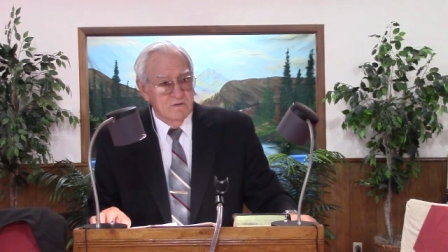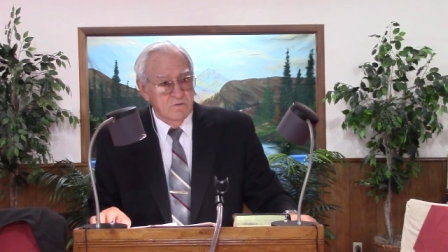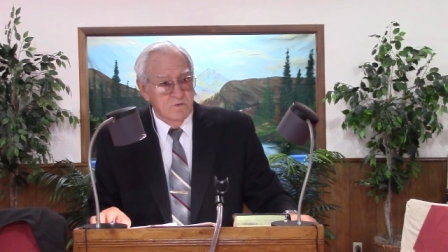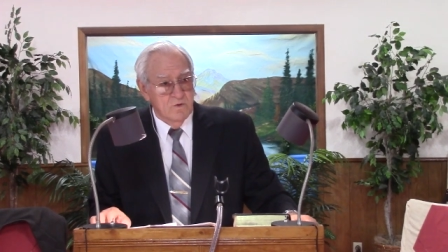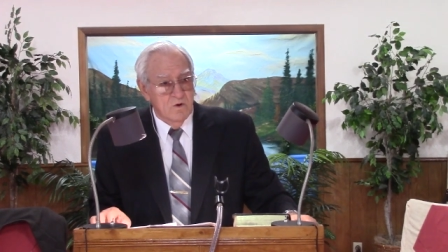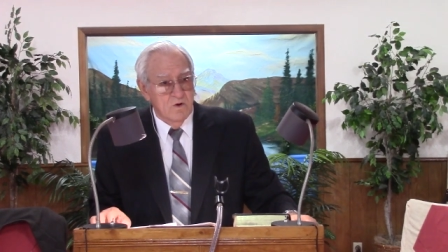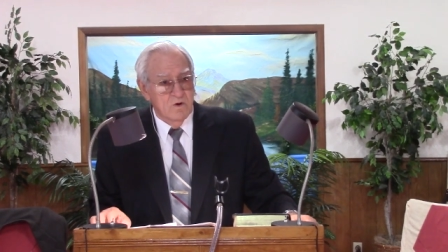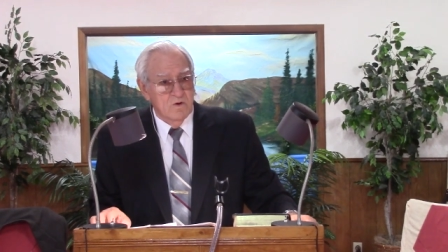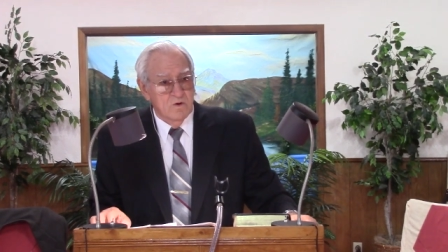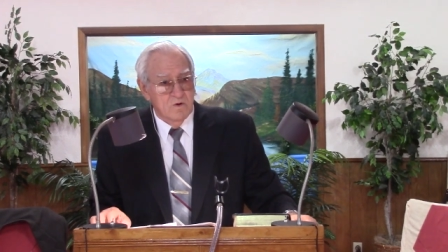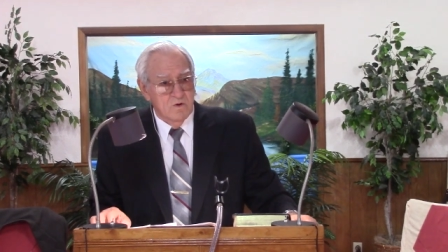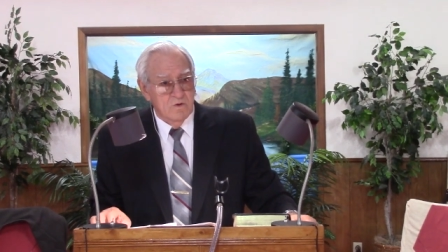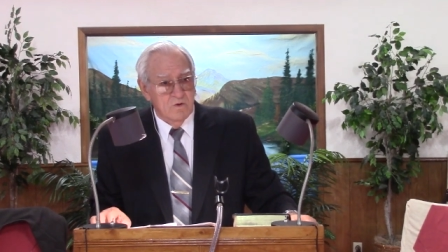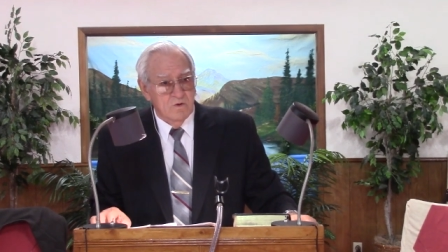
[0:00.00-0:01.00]

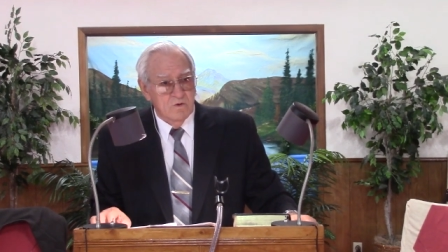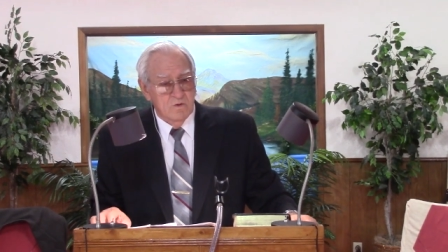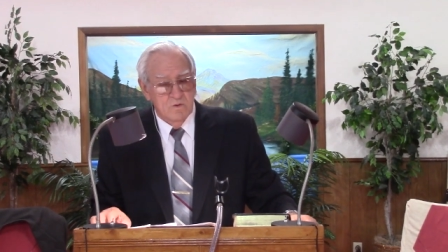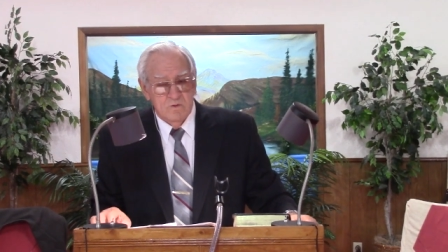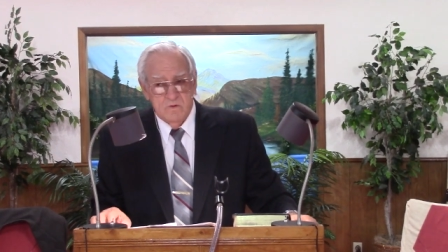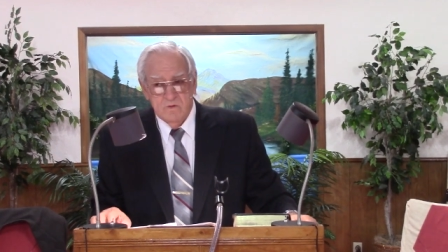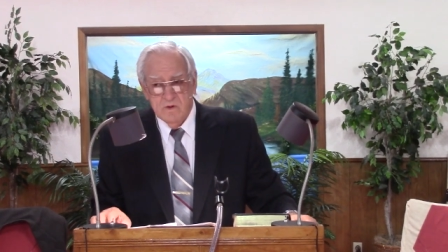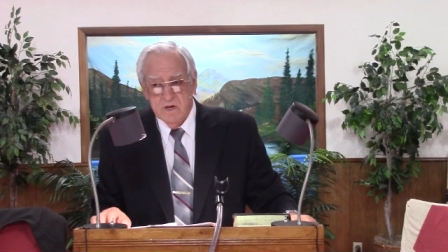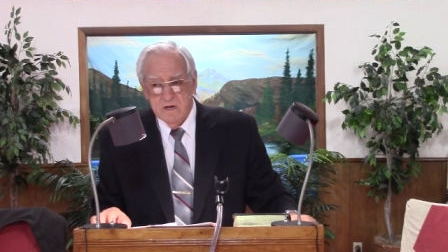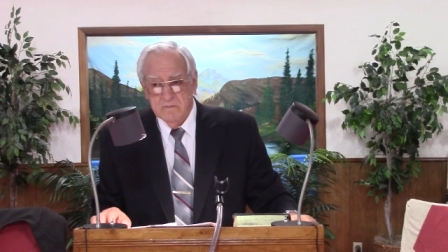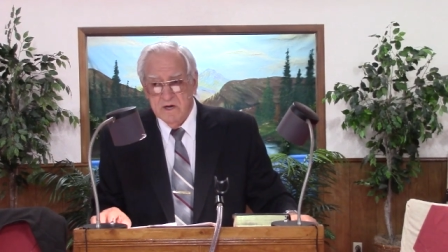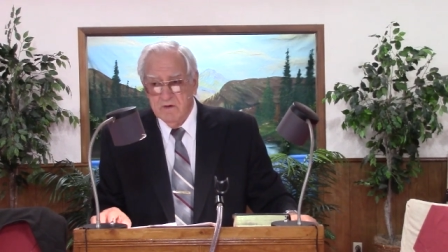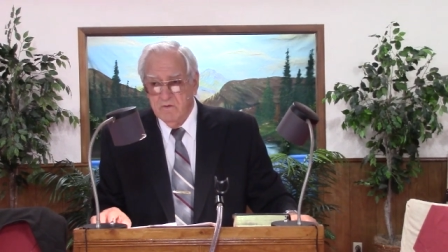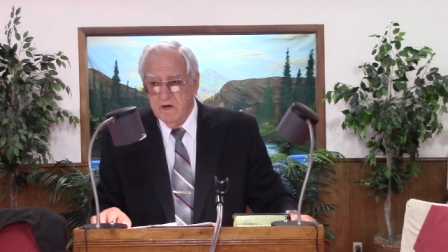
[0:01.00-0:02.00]
Whoa,
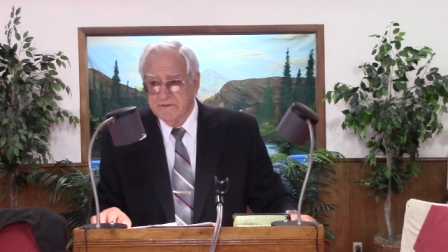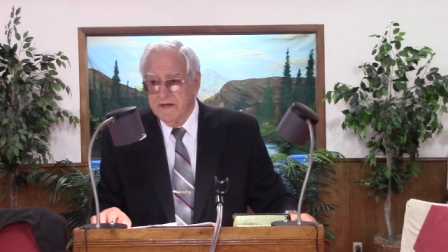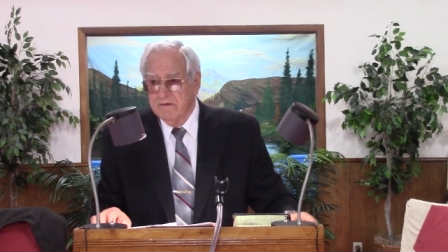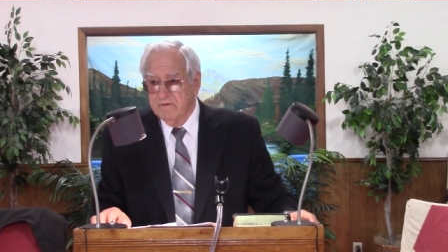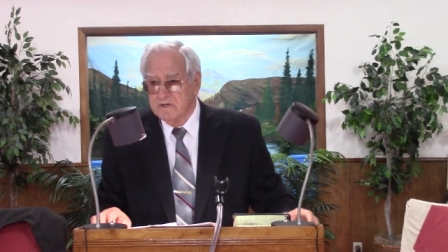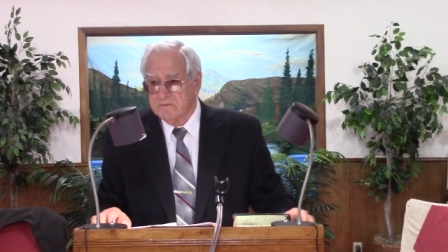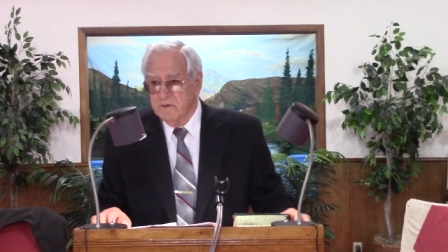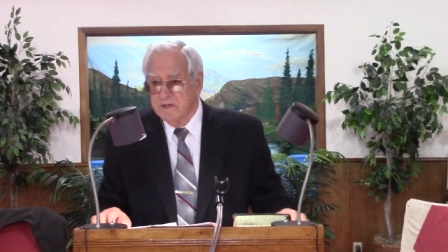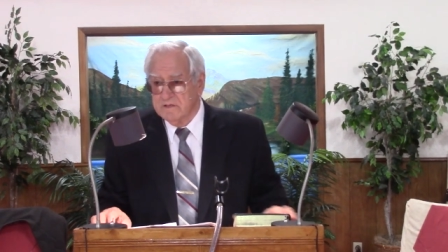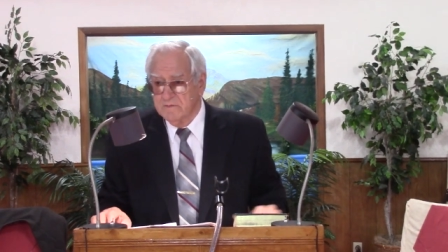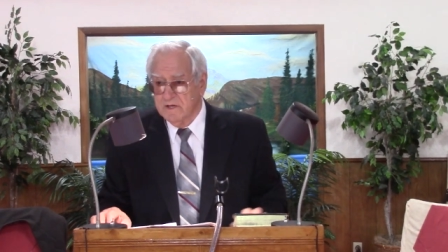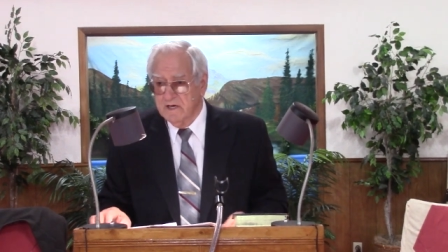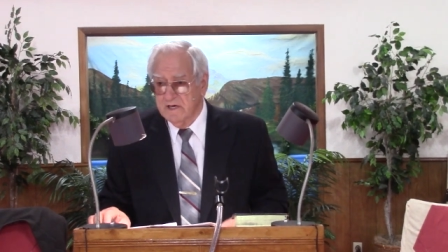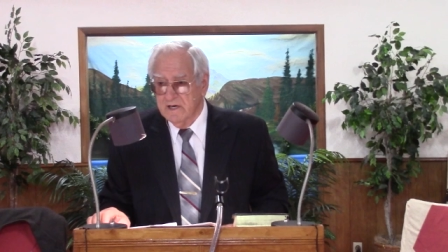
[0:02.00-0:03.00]
anybody want that
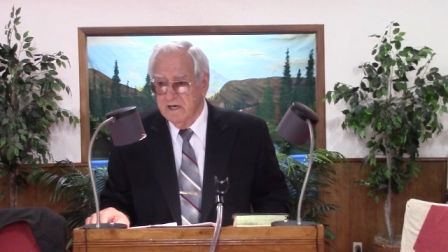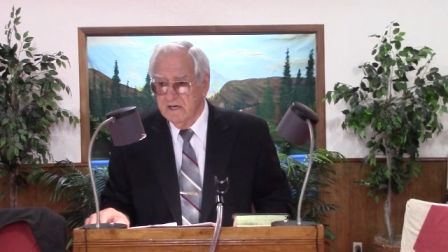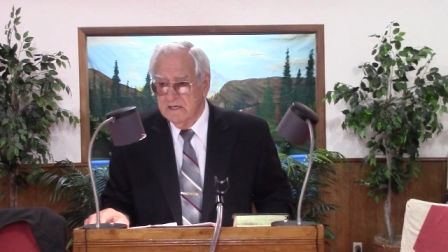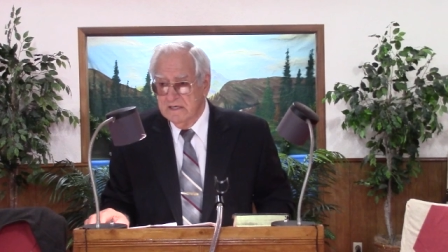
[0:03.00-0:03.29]
responsibility?